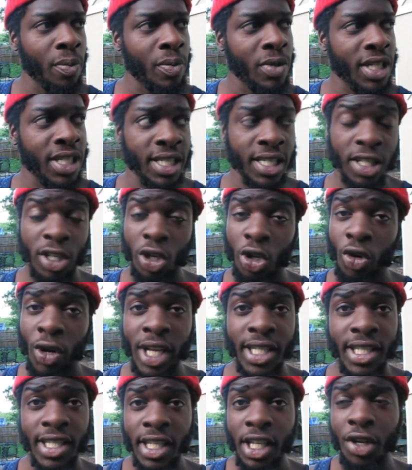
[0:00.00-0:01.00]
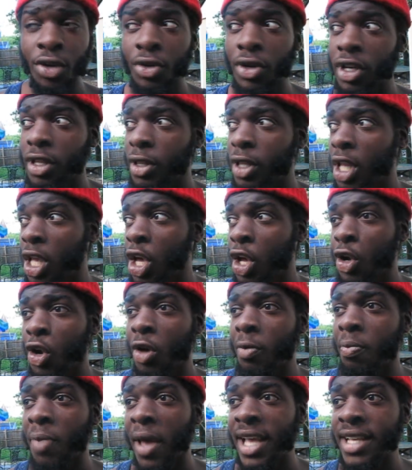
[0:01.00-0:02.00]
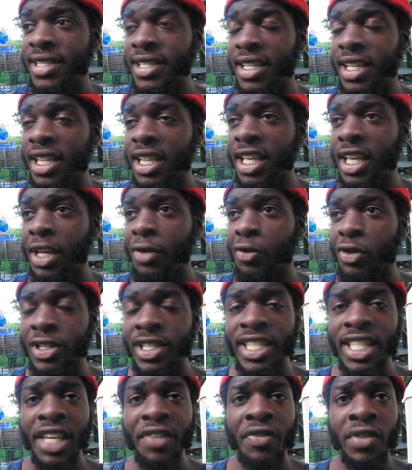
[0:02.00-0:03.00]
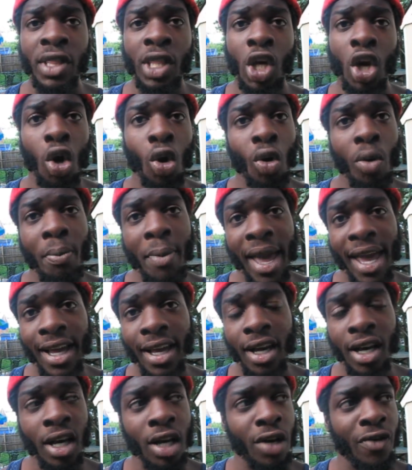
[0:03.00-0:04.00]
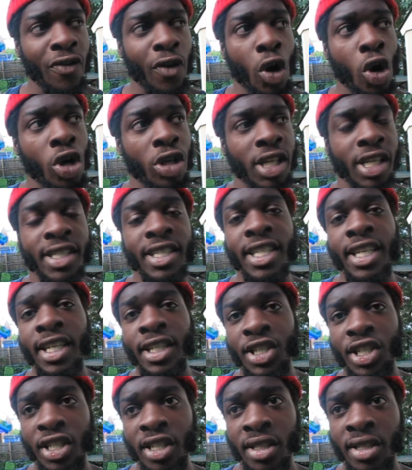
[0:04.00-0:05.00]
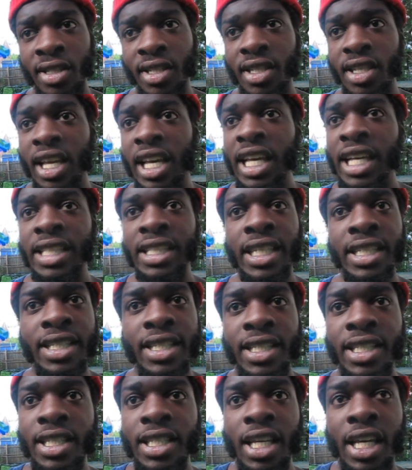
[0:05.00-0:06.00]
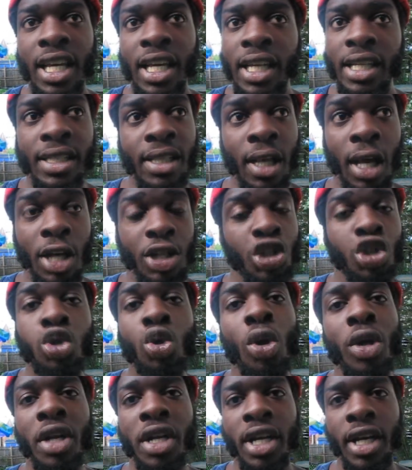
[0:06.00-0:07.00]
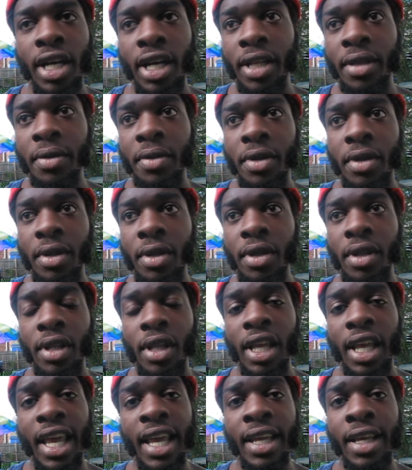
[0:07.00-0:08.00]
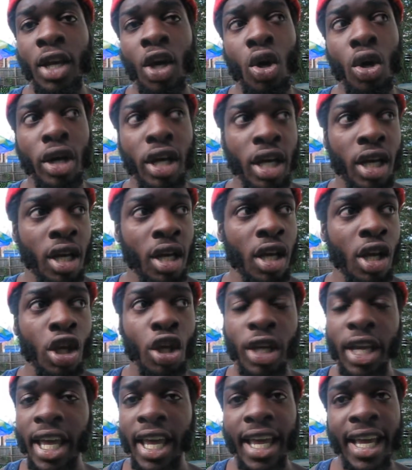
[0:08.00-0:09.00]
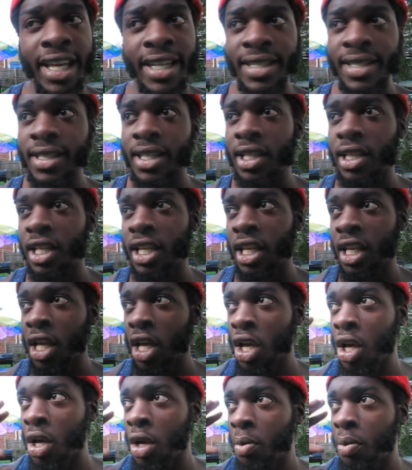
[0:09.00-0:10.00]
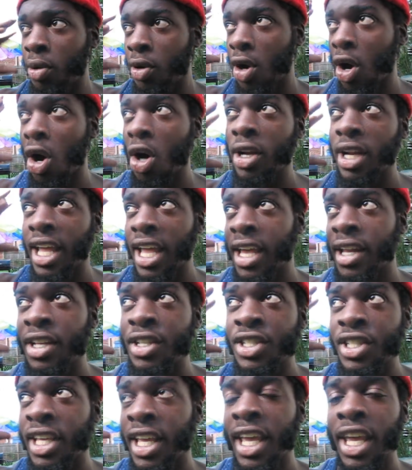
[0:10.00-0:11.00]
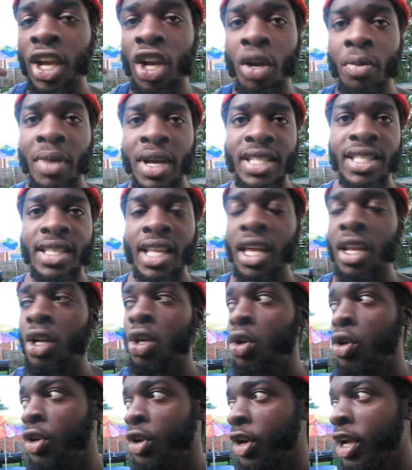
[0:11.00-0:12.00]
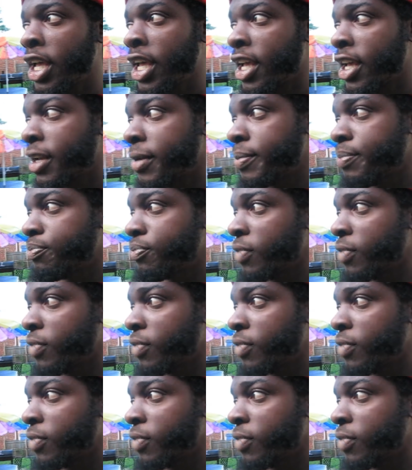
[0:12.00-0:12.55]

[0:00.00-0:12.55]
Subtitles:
This is a great secret. You're basically receiving the omega of all the teachings. This is a shortcut in yoga. You can instantly put all the energy here by standing on your head.